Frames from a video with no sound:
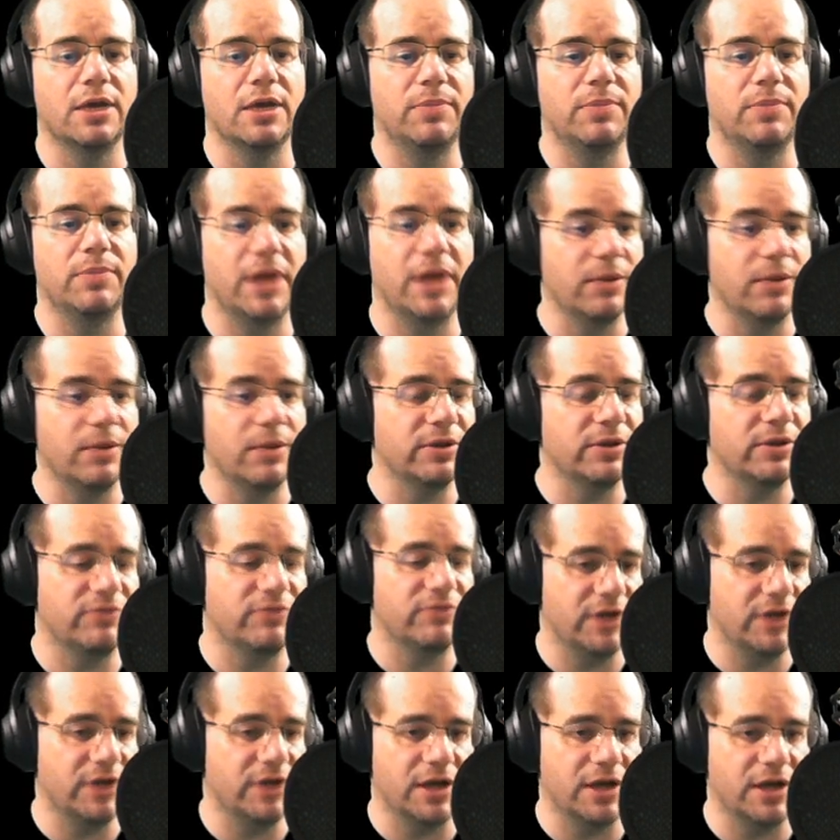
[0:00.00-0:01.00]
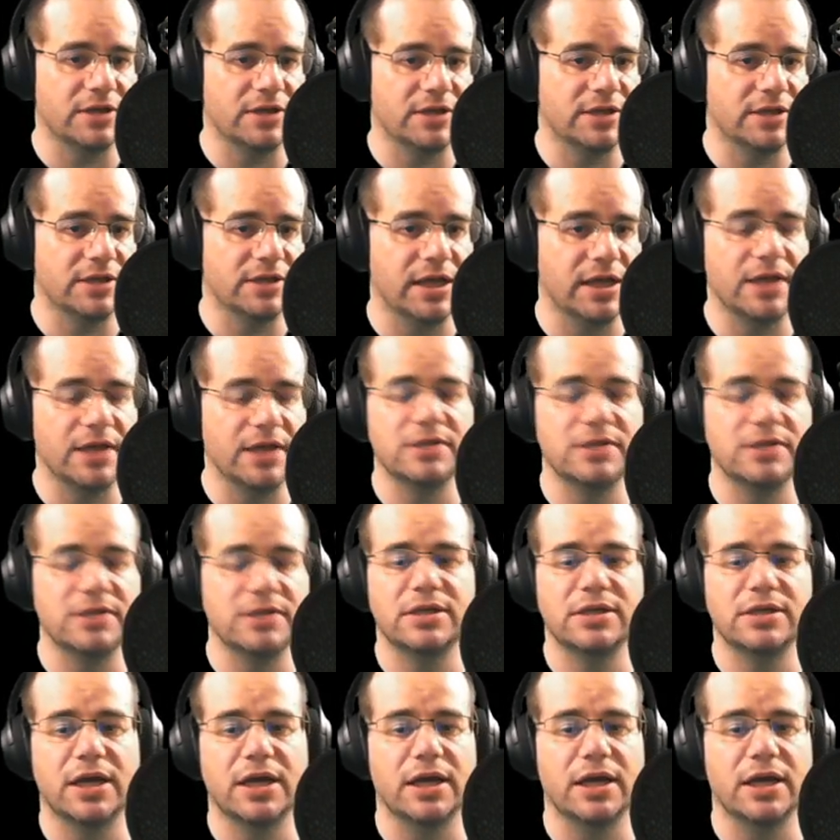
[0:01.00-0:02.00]
playing with different colours against a
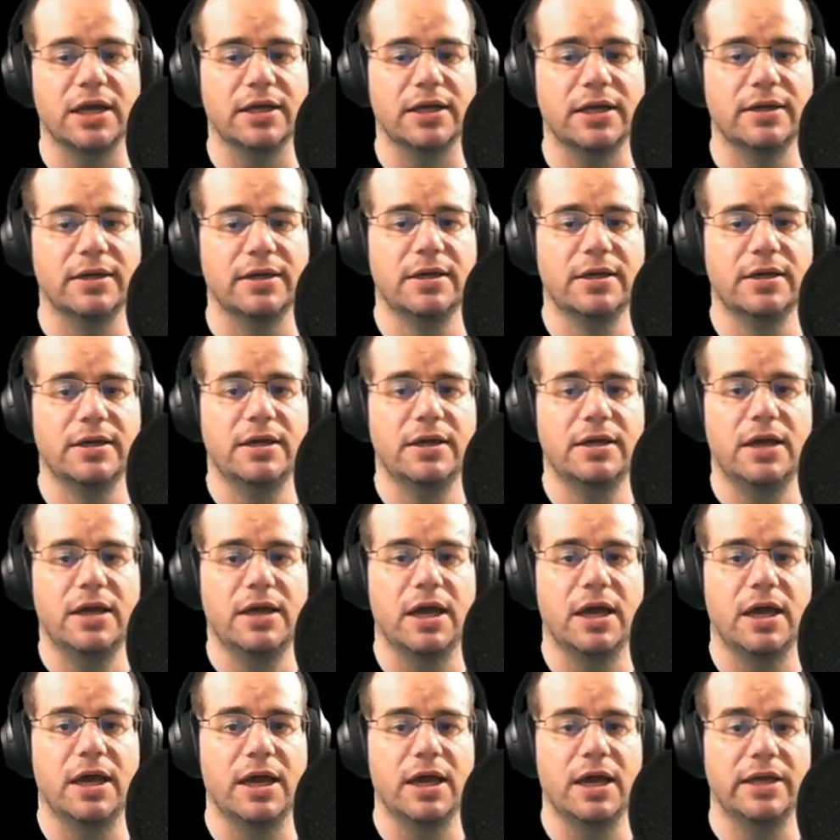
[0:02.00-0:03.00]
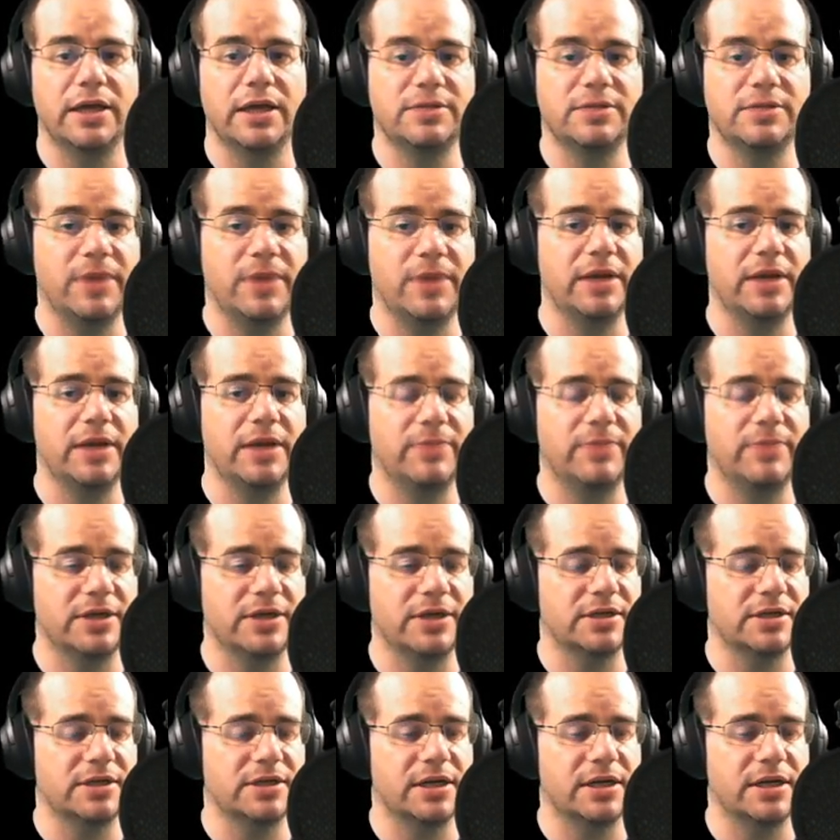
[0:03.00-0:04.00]
colour, and explaining
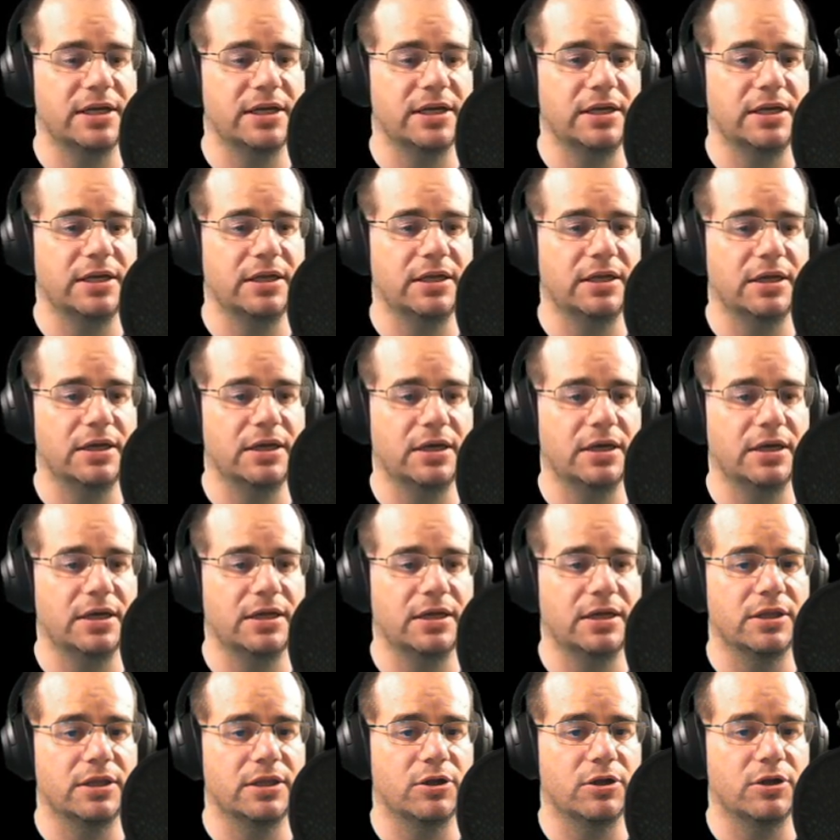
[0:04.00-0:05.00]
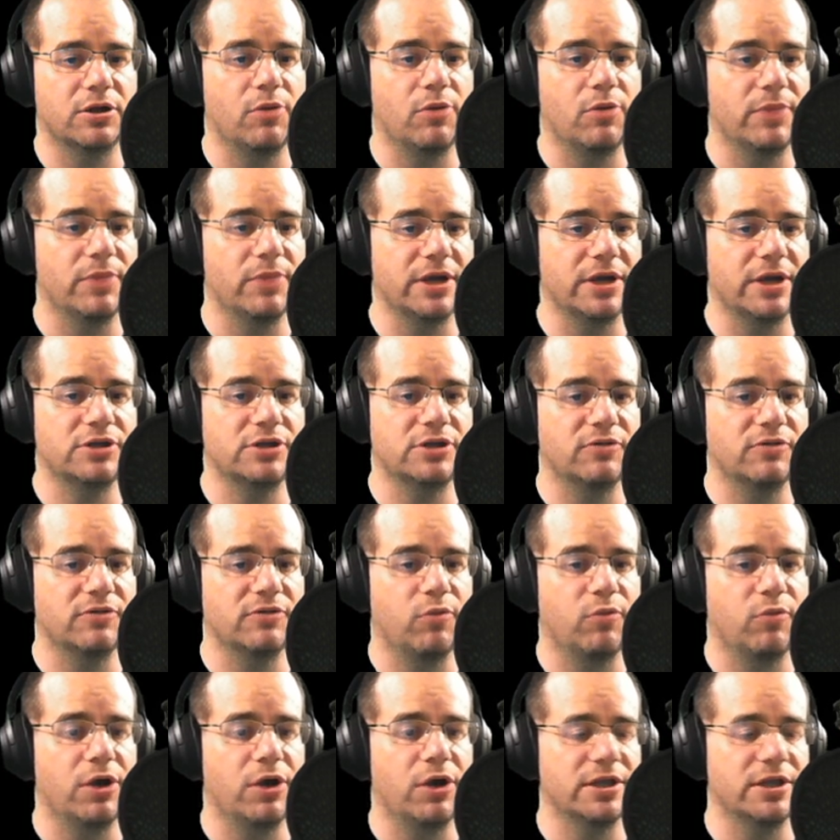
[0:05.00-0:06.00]
basically the combination of
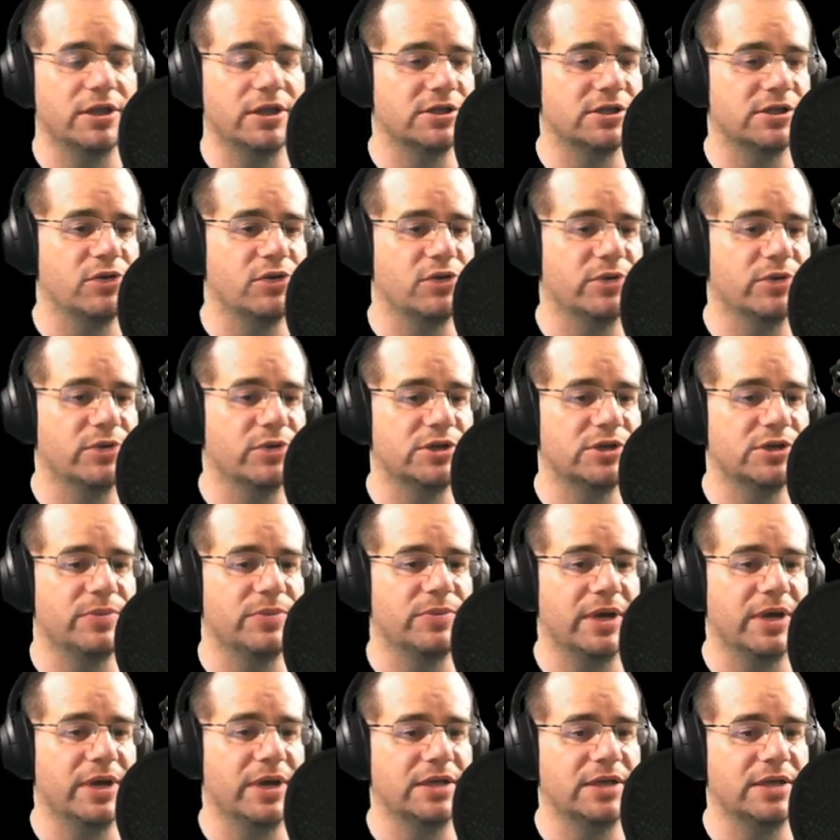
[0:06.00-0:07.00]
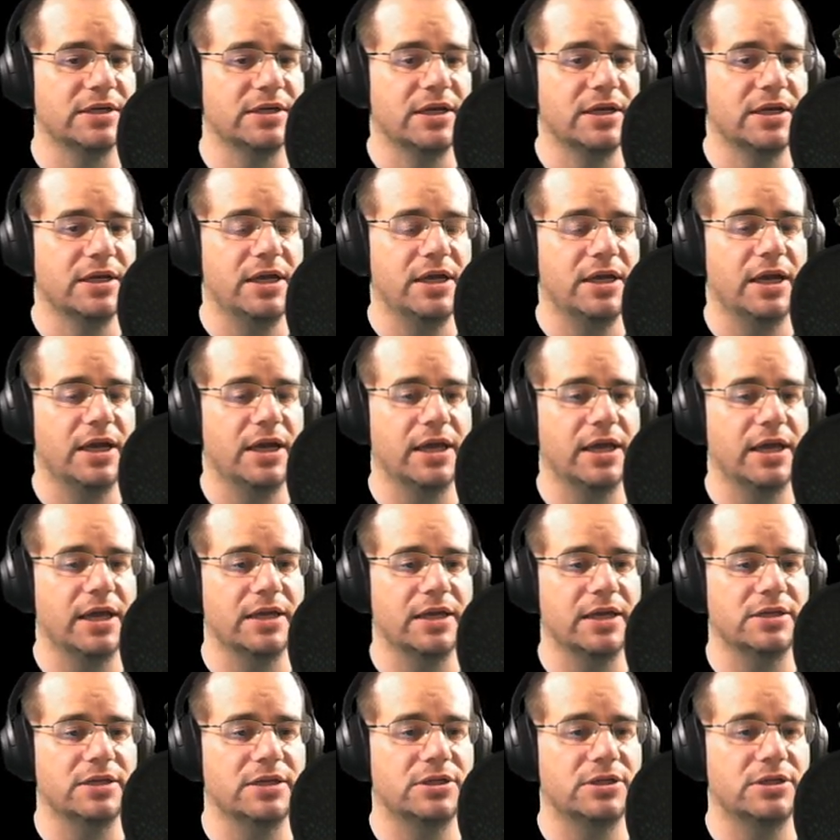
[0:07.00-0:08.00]
why there's so much debate
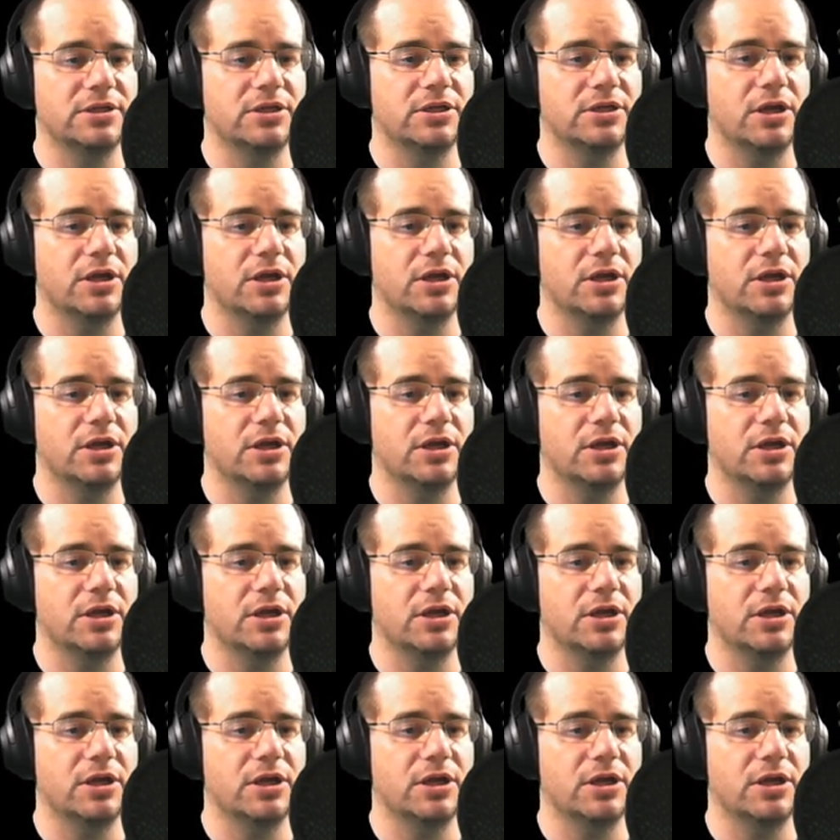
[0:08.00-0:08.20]
against